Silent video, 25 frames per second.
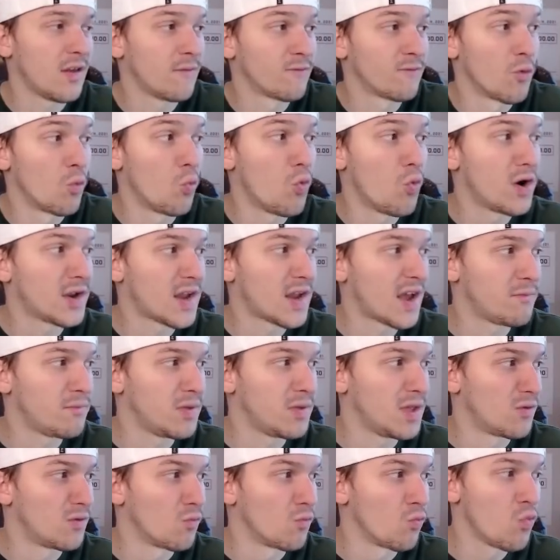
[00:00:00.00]
for one, have
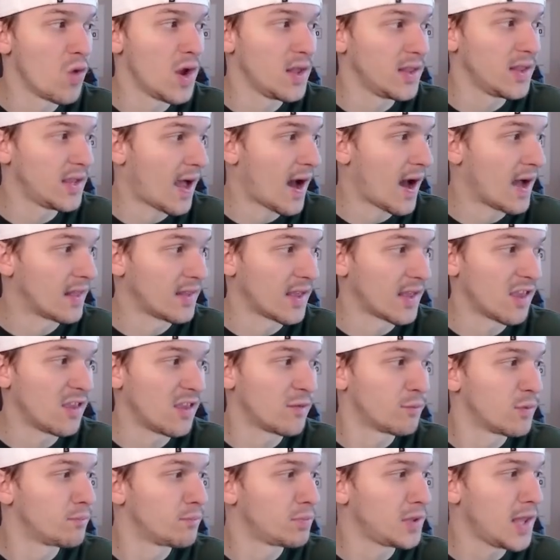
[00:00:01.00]
been really high. Like,
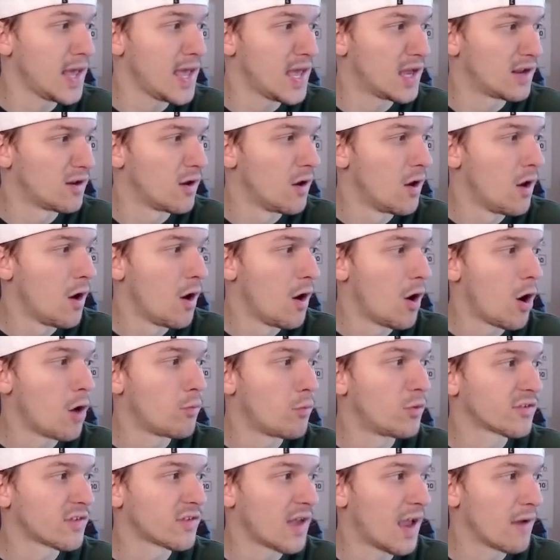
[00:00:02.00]
he's been playing
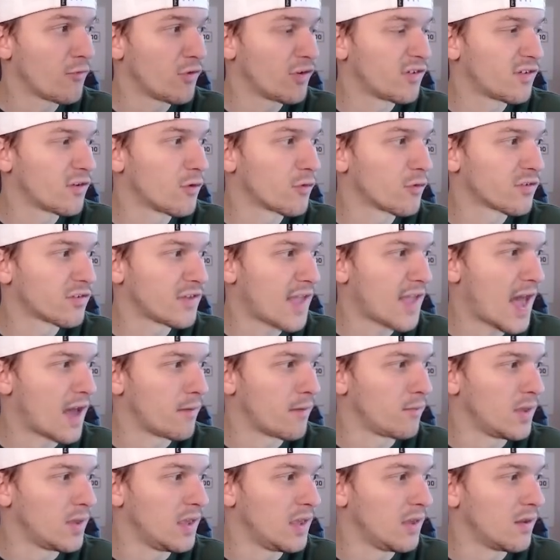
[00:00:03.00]
almost every single
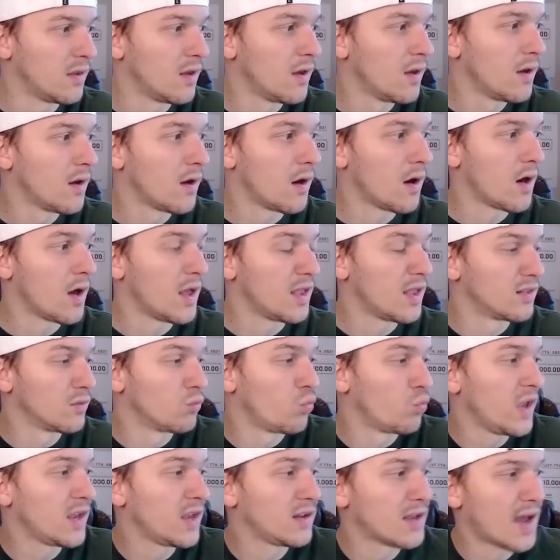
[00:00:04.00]
snap. He in
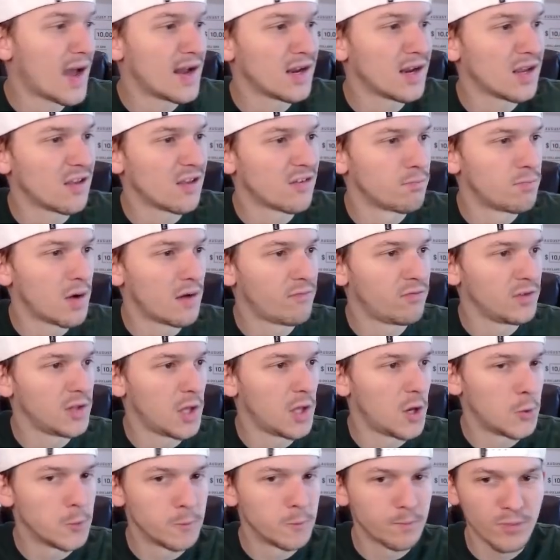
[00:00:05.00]
week 9 against
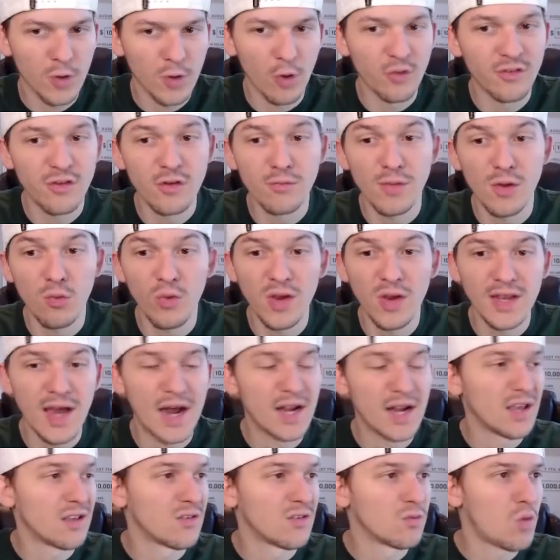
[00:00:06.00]
Buffalo, or excuse me, week
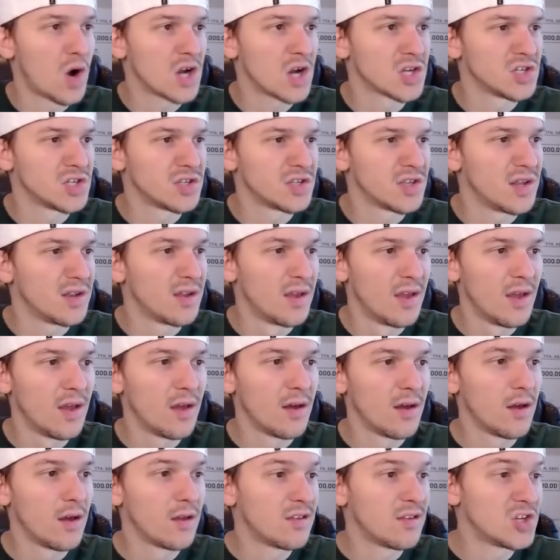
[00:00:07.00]
9 against Washington,
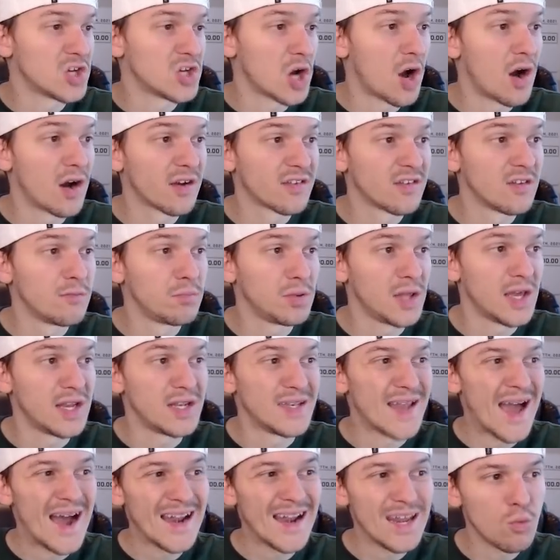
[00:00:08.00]
TJ Hawkinson
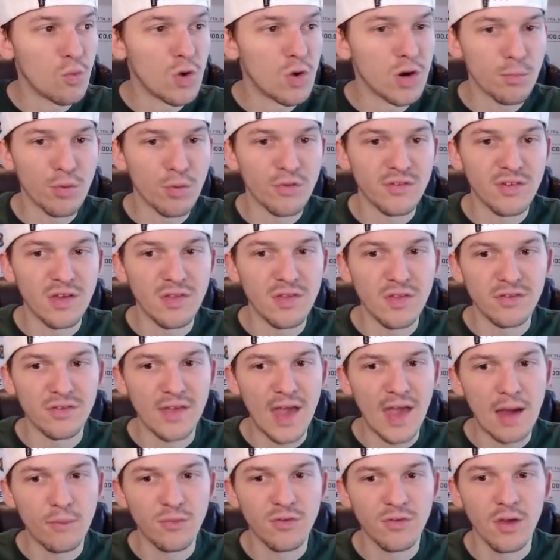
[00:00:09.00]
played 91% of the
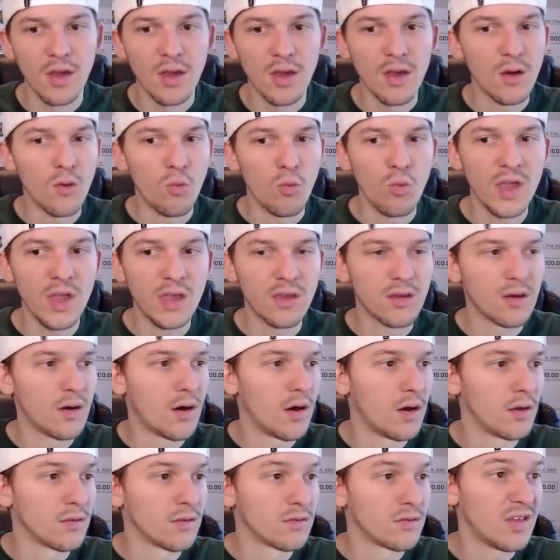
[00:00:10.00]
snaps. Week
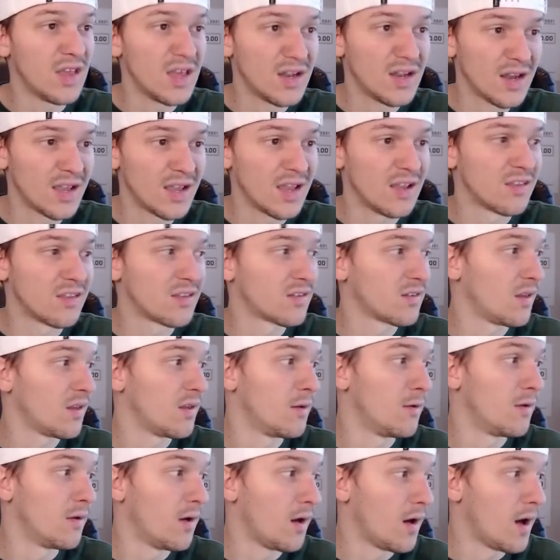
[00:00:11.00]
10 against
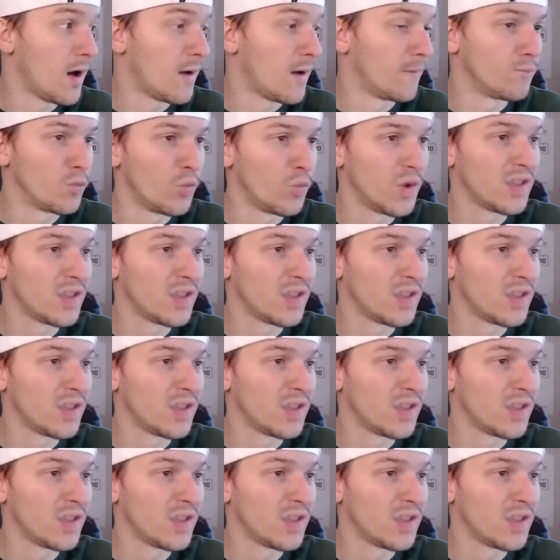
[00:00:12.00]
Buffalo,